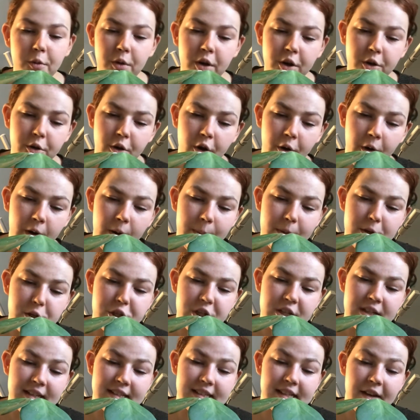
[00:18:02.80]
grower, but she
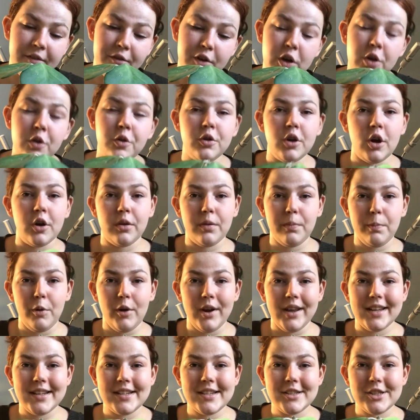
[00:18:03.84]
does have a new growth
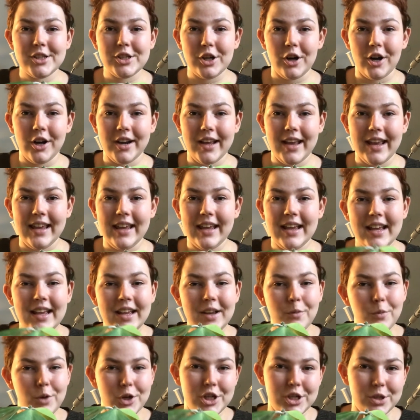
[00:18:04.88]
point starting,
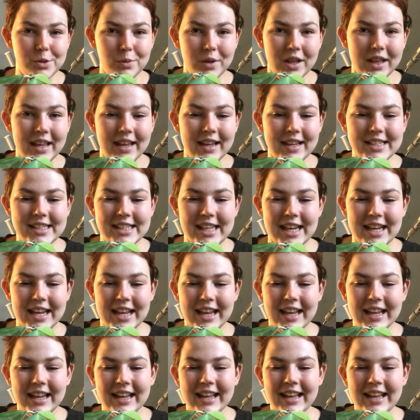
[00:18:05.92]
which is really exciting.